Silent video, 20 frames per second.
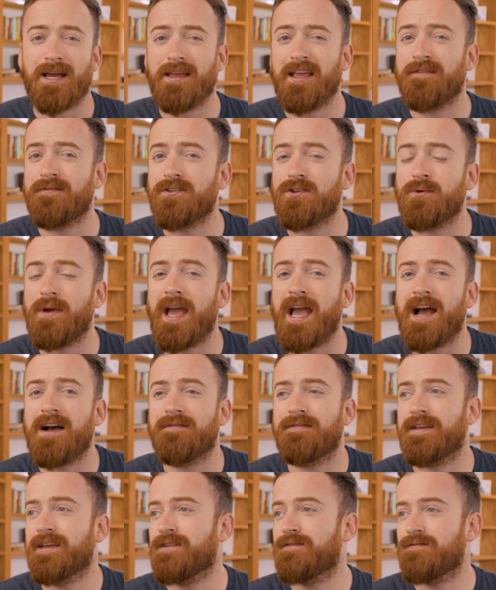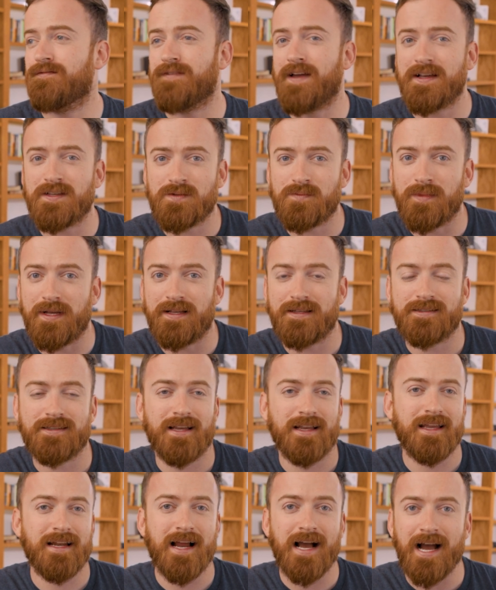If you have investments
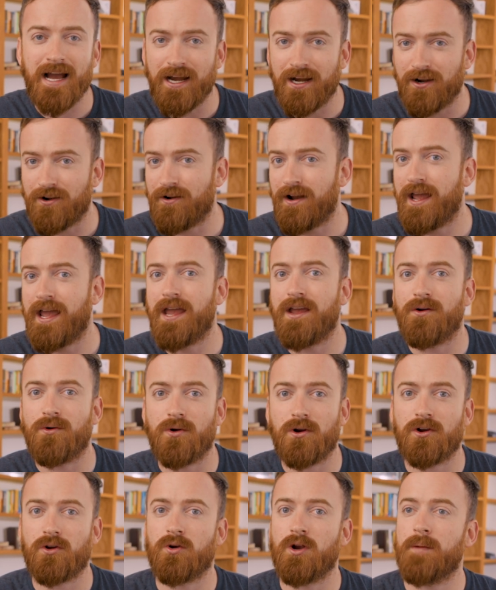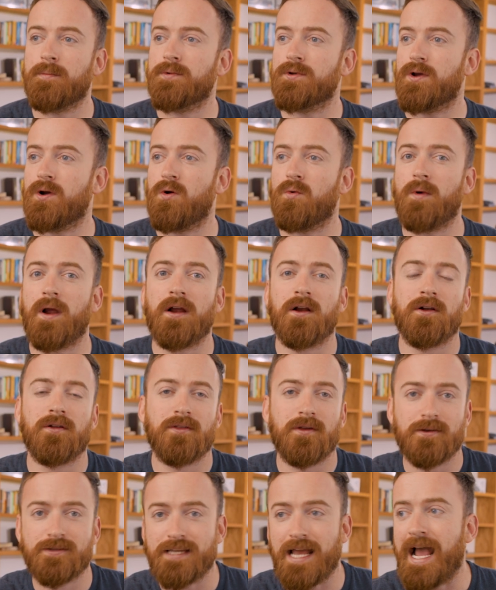like an IRA or crypto, where are
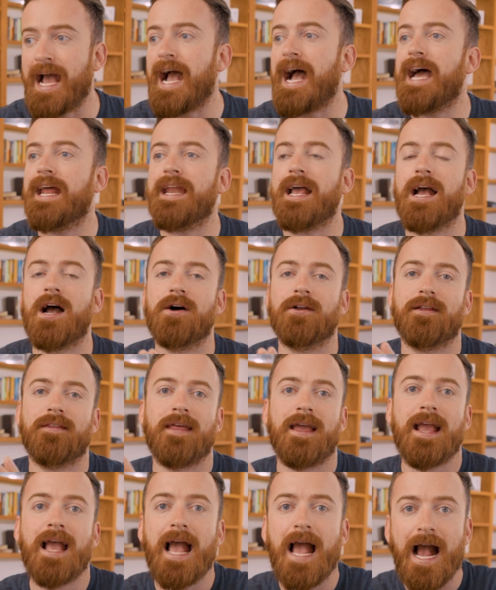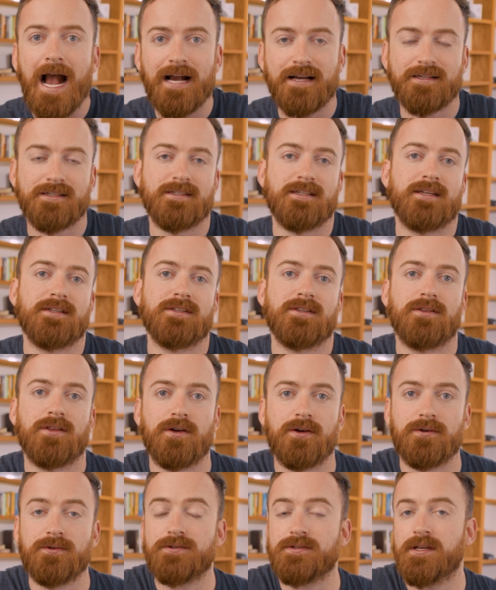those at? How do they access
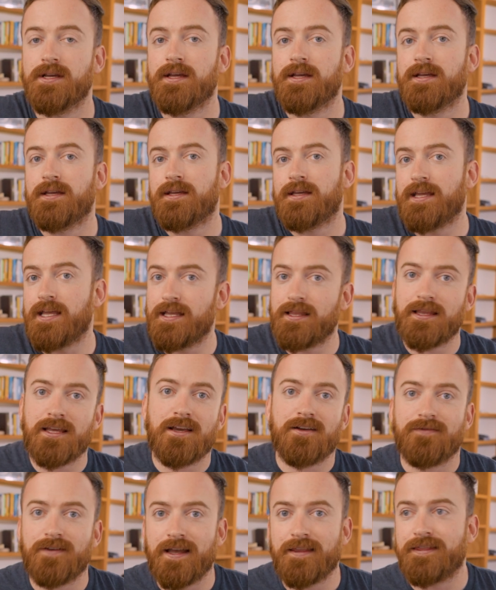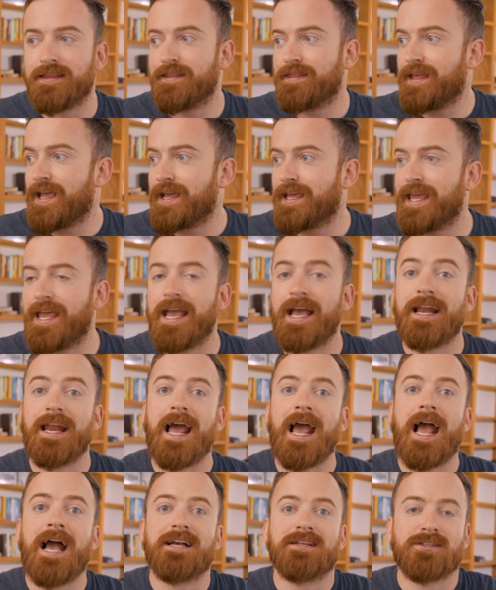those? In the event that they can't
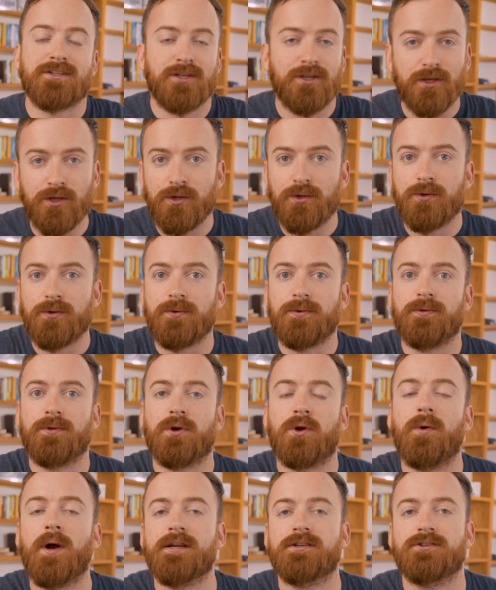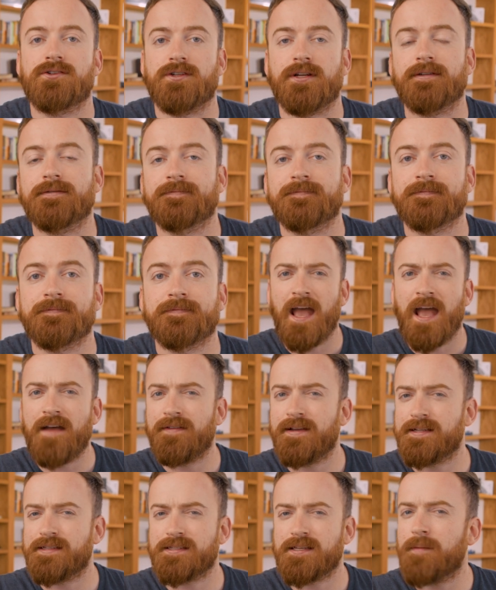ask you the question.
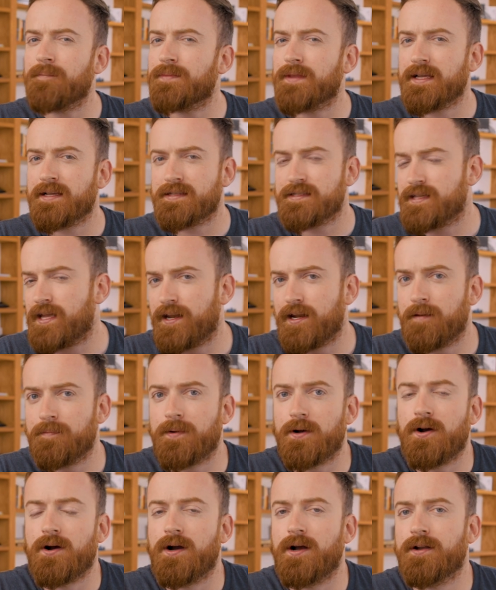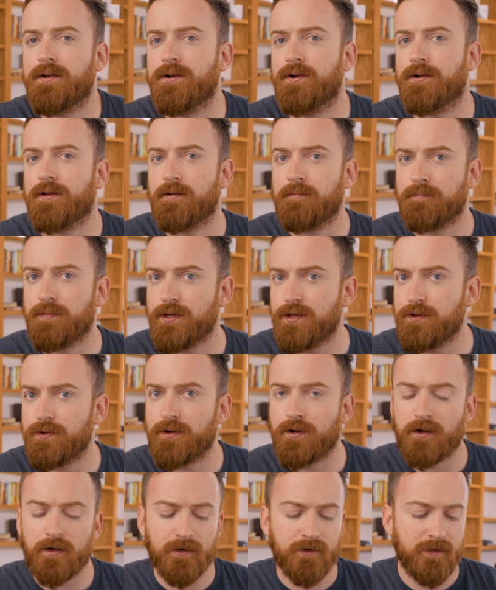Having something set up on your
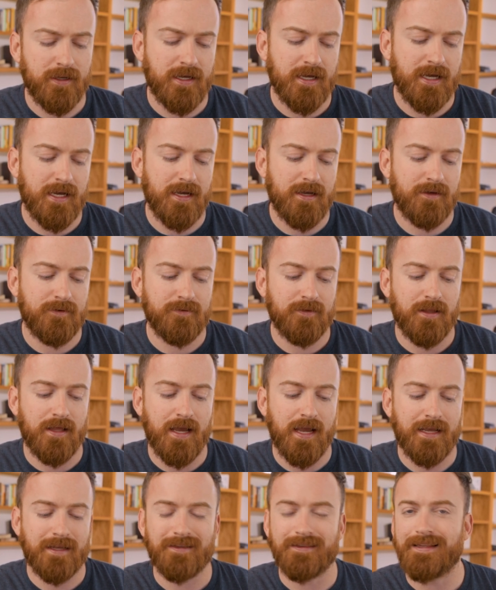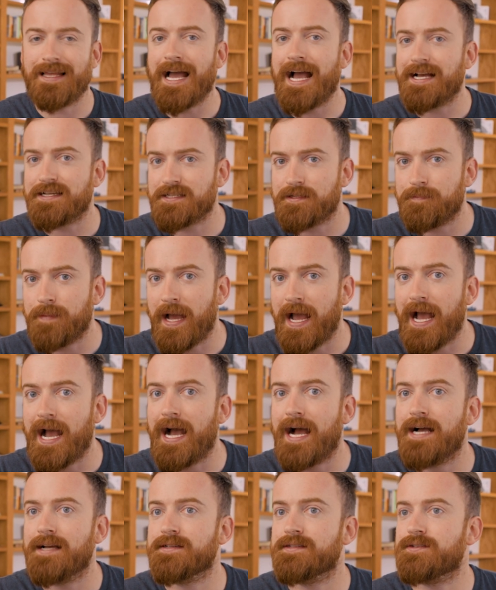computer like
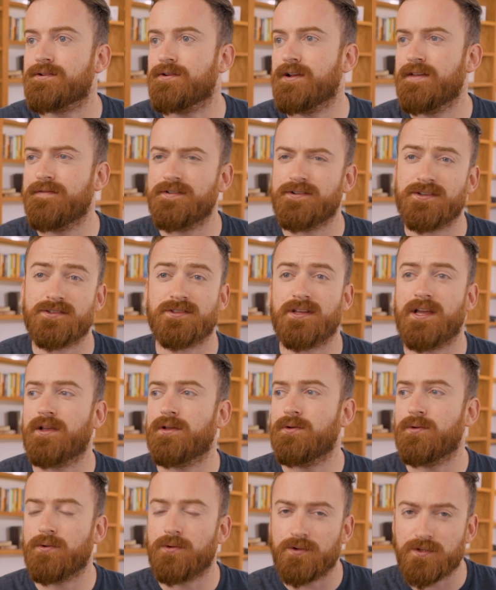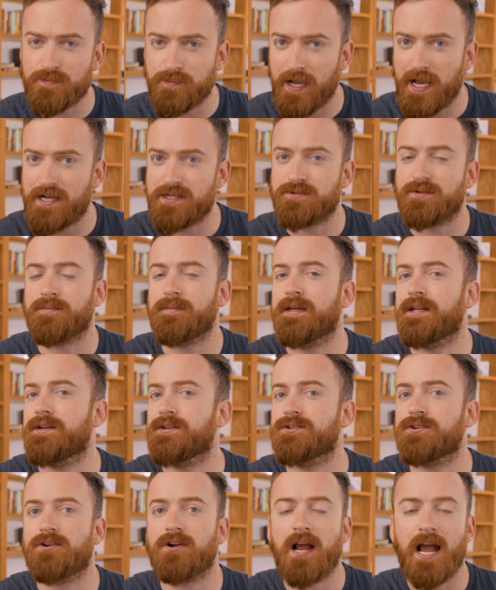LastPass or even just like Google's password
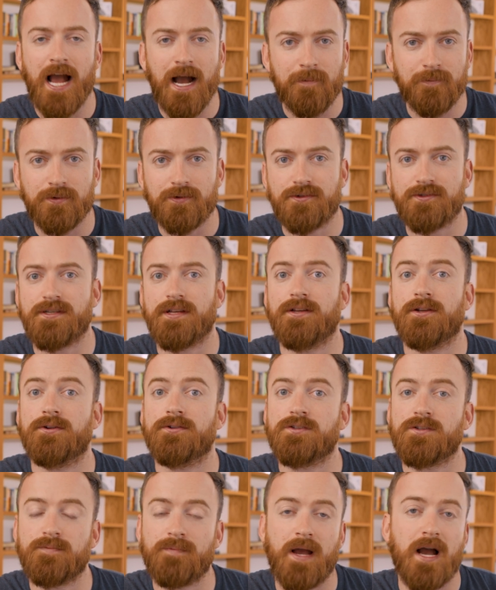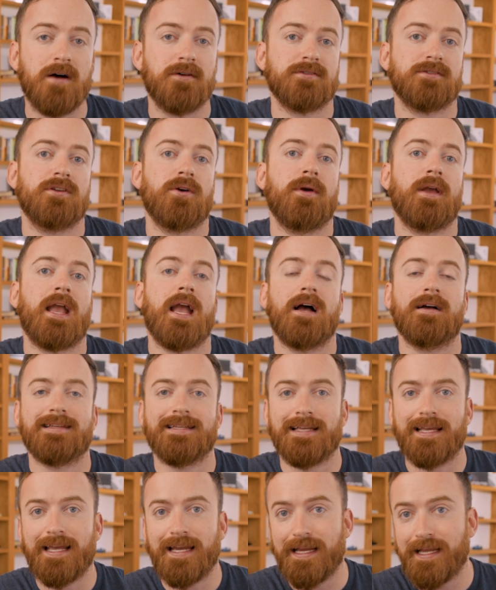manager or Apple's, and your spouse knowing how
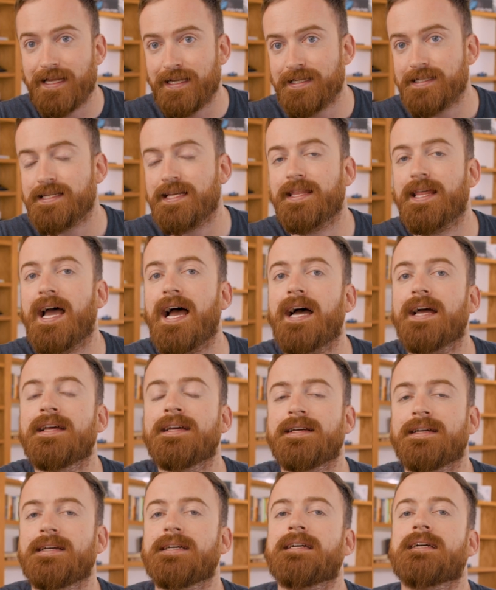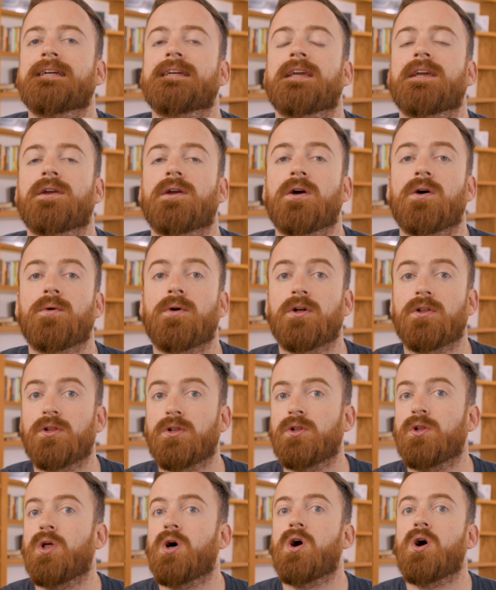to get into that can go a
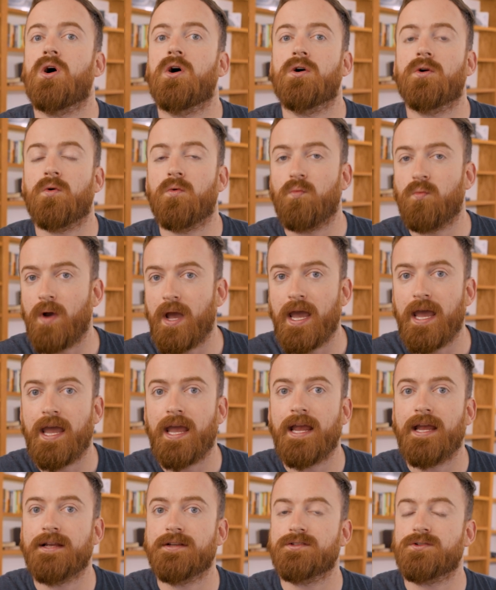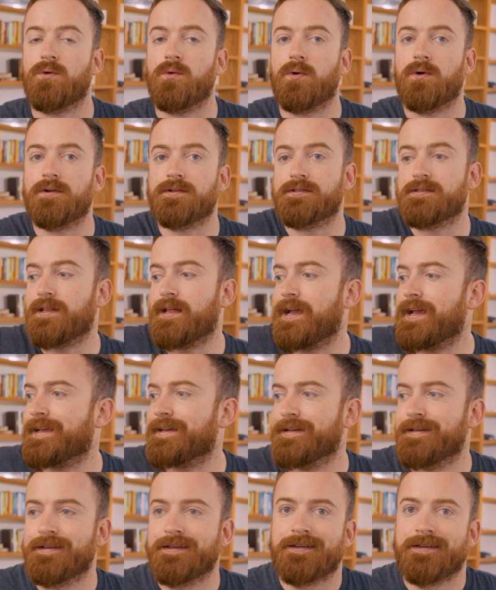long way towards like